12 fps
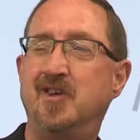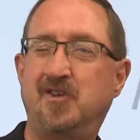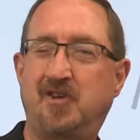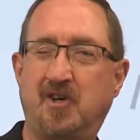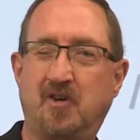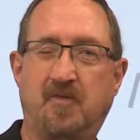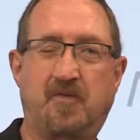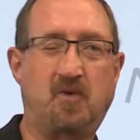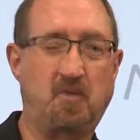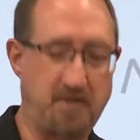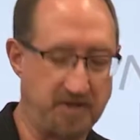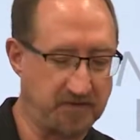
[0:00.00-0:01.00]
to your
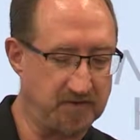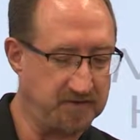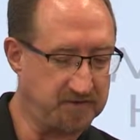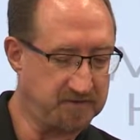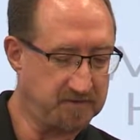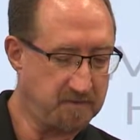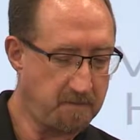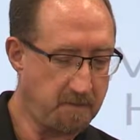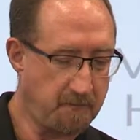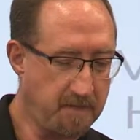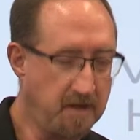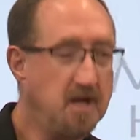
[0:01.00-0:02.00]
full business.
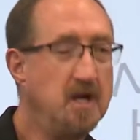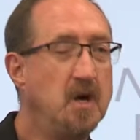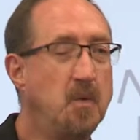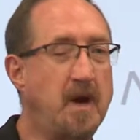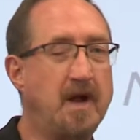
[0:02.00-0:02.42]
We